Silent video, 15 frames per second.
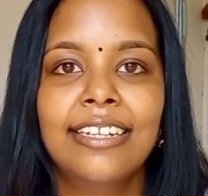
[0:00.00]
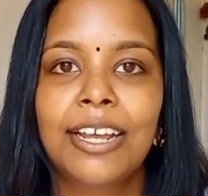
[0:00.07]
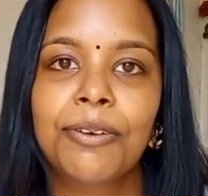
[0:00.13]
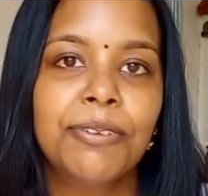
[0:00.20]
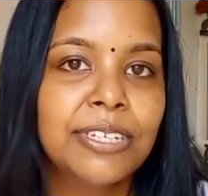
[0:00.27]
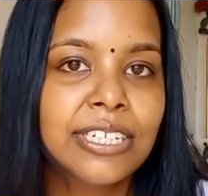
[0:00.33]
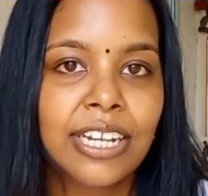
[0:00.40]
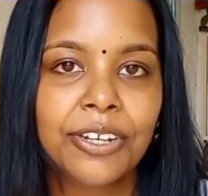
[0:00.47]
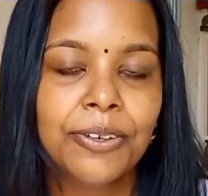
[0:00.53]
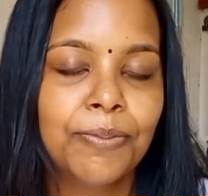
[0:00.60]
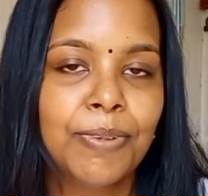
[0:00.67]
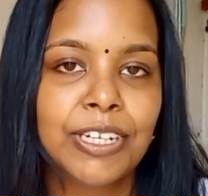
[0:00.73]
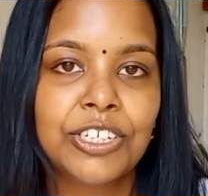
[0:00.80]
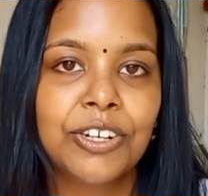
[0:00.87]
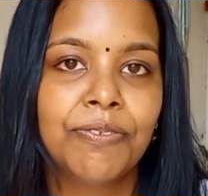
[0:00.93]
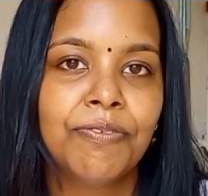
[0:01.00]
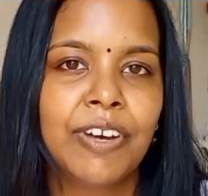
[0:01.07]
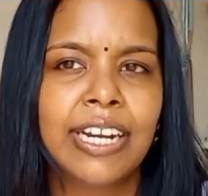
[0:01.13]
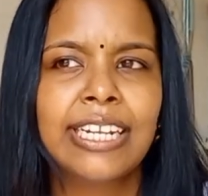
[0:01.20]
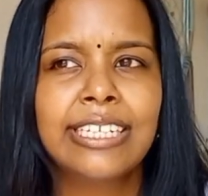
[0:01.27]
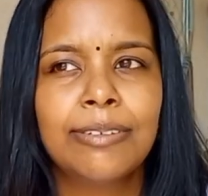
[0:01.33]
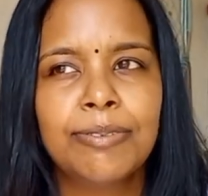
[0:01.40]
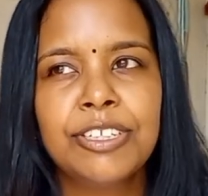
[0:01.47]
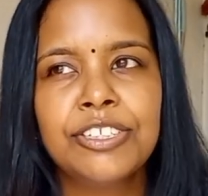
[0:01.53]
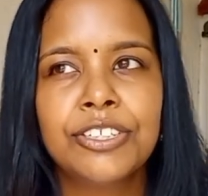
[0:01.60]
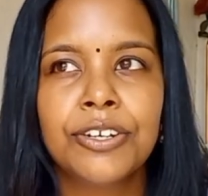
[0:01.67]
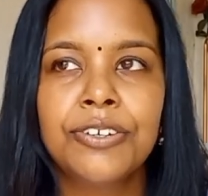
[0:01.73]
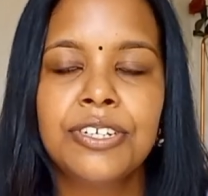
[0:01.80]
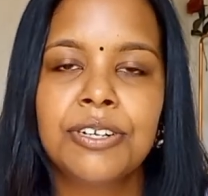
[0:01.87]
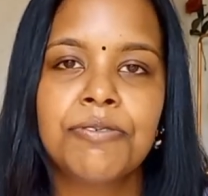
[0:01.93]
that was so much of fun and something
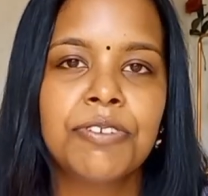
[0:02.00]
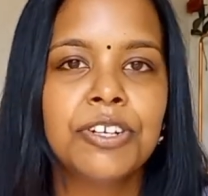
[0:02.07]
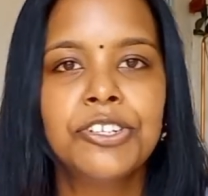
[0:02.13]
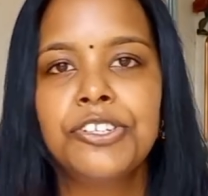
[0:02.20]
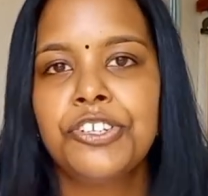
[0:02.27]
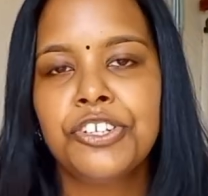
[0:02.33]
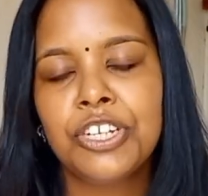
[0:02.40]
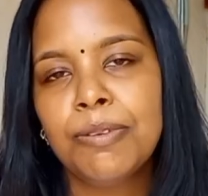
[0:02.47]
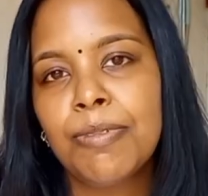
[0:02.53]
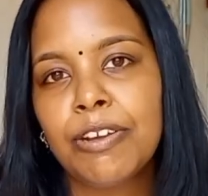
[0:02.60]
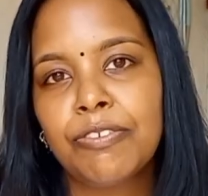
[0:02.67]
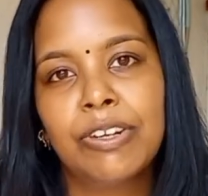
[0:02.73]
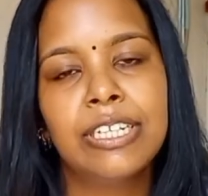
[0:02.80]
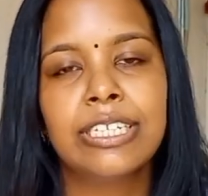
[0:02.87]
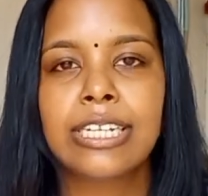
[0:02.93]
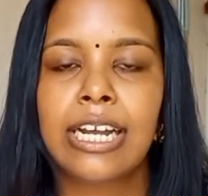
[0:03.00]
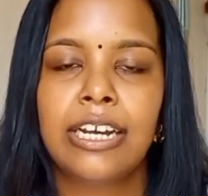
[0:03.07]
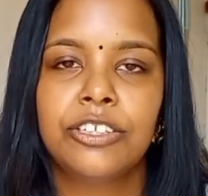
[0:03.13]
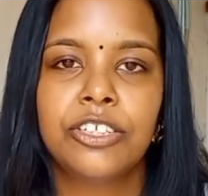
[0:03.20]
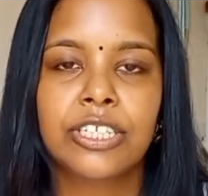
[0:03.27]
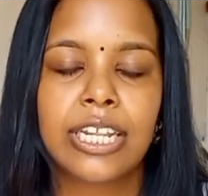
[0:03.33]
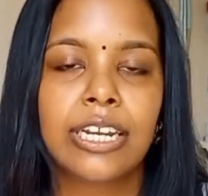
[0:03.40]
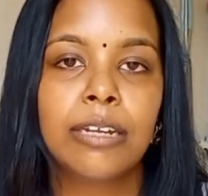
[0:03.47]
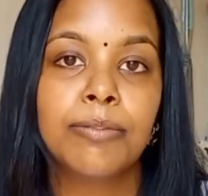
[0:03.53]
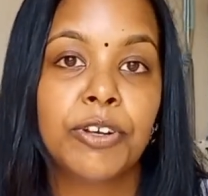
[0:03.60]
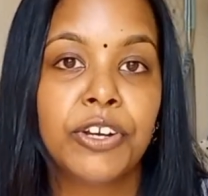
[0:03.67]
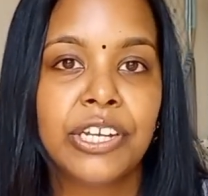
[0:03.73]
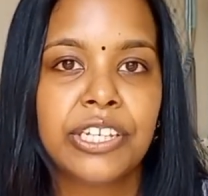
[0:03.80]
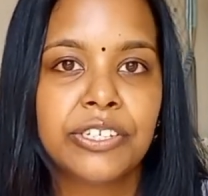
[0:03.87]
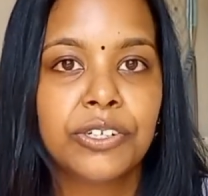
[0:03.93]
so different because usually my friends and I just end up
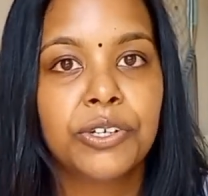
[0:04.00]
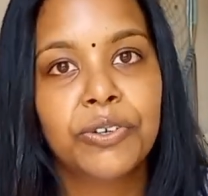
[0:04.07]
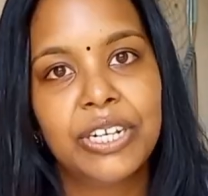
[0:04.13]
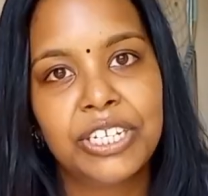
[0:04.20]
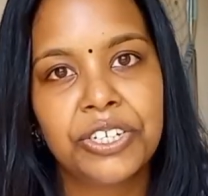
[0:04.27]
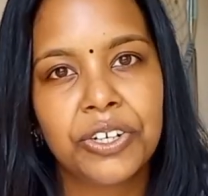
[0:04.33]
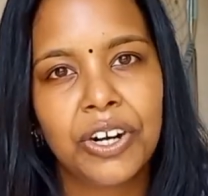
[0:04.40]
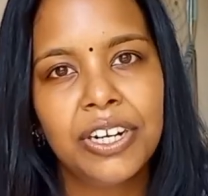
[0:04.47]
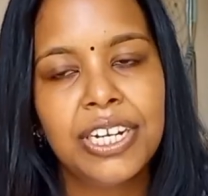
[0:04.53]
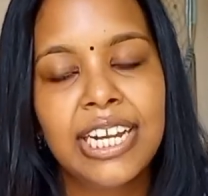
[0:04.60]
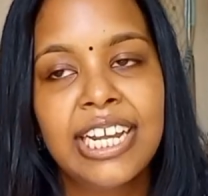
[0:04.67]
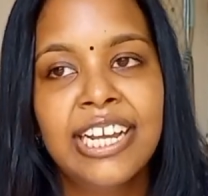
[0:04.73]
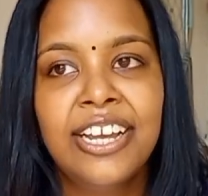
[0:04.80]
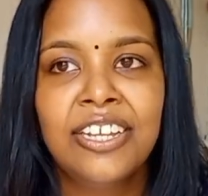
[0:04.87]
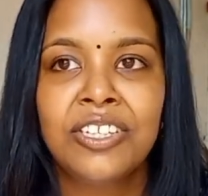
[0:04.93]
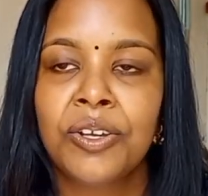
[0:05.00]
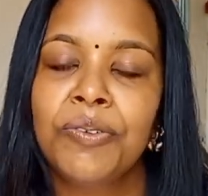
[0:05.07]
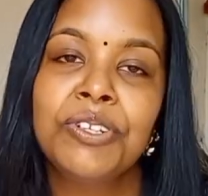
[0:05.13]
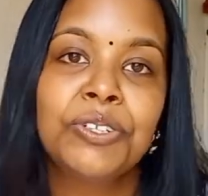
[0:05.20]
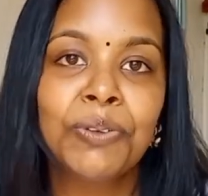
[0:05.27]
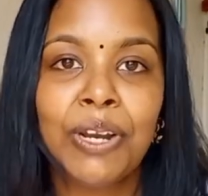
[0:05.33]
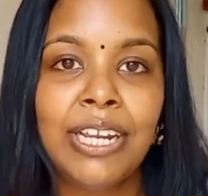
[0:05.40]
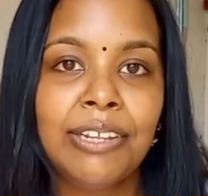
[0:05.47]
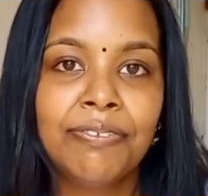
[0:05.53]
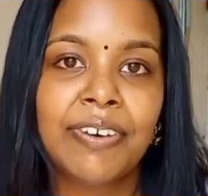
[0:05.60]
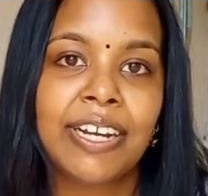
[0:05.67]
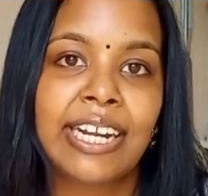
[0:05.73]
going to a restaurant, so it was a really fun